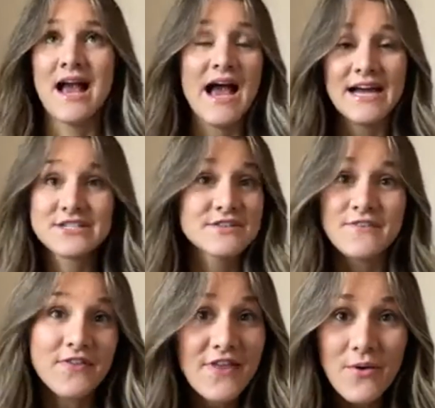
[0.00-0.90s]
I just
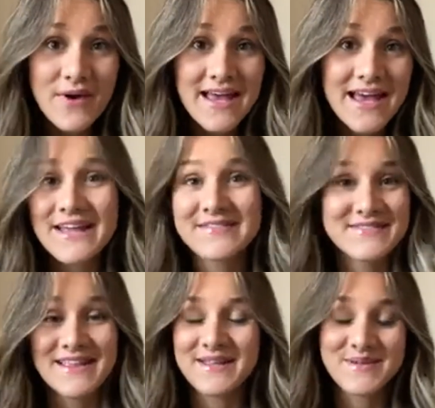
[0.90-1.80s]
felt that way.
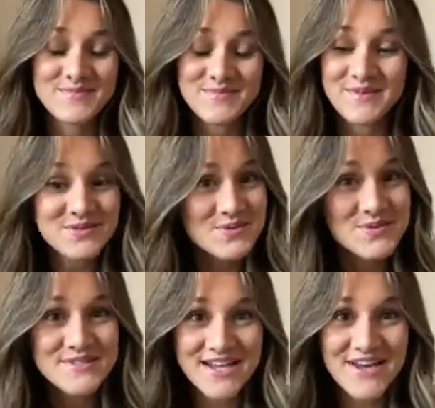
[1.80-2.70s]
Middle
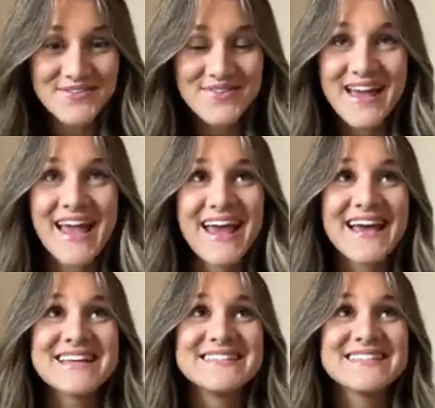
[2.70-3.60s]
school's tough.
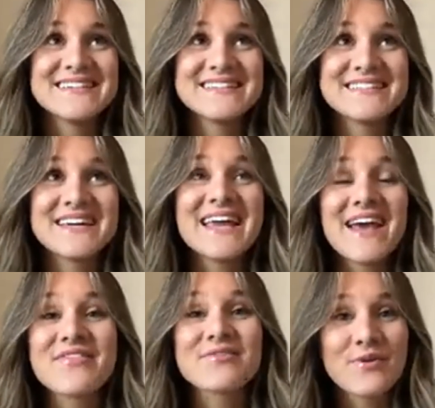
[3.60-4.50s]
And to
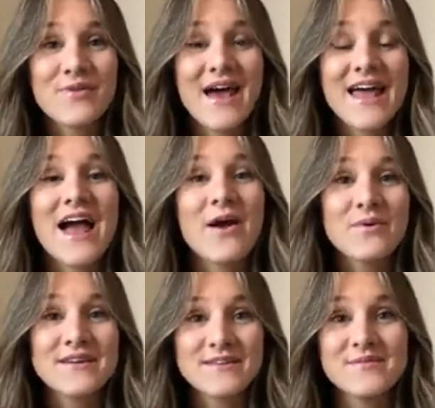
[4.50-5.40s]
get through that, I
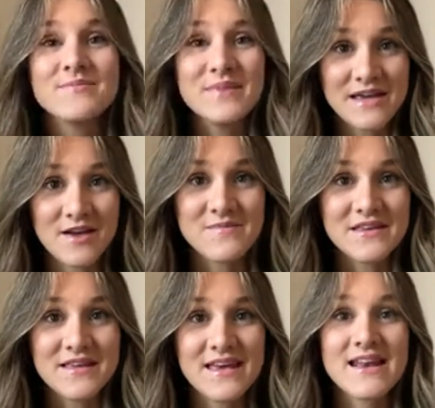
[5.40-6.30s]
would be a
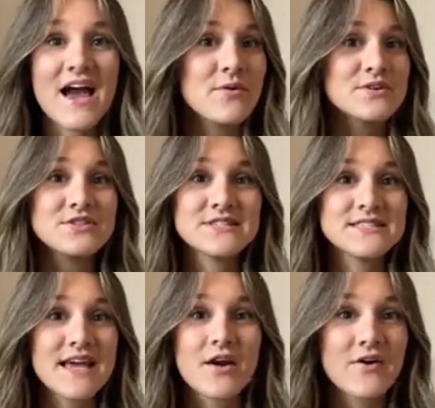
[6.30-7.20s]
chameleon. I would just
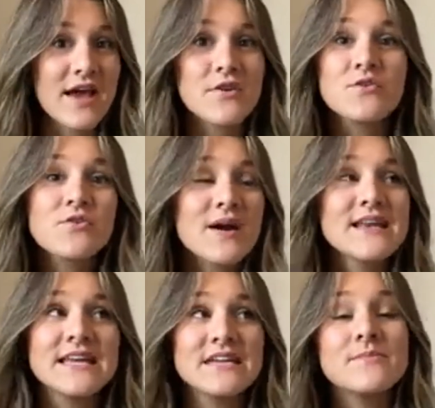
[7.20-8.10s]
say, okay, who do I
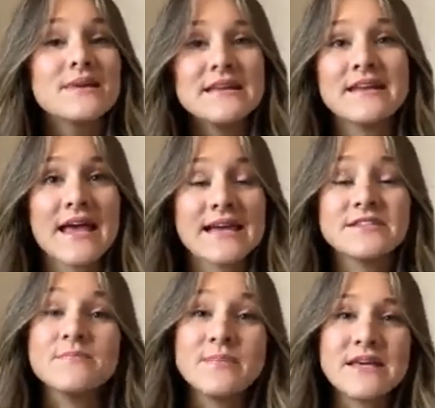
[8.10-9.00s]
need to be today
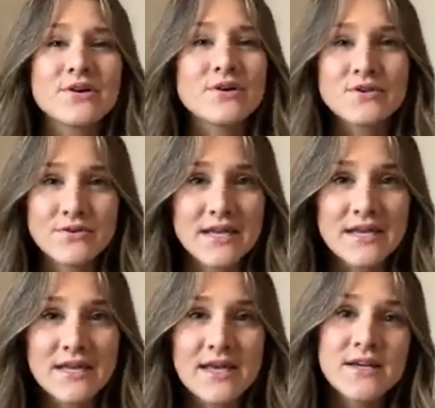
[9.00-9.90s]
to be
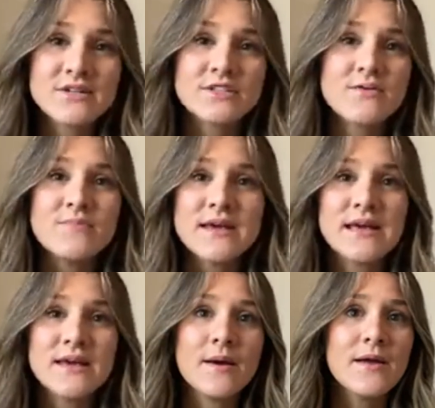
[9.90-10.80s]
included, to
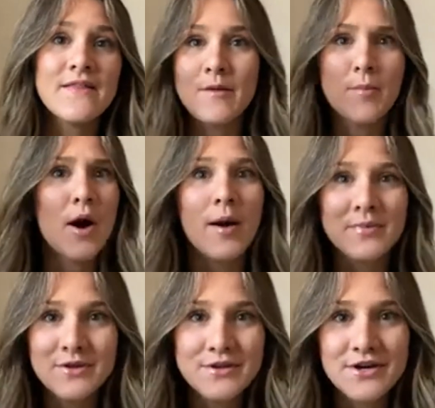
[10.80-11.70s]
be in the
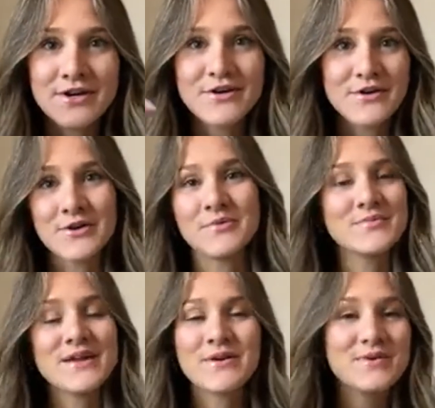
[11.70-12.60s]
popular group,
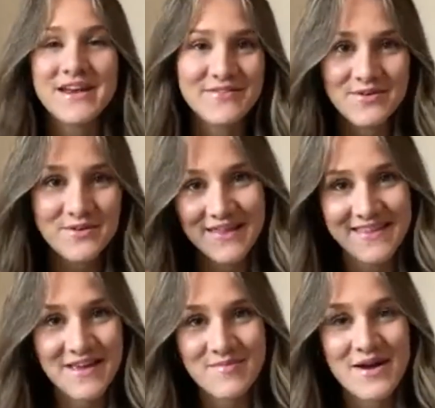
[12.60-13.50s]
like whatever we
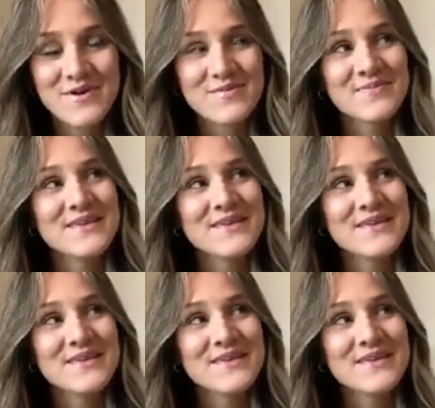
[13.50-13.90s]
think about.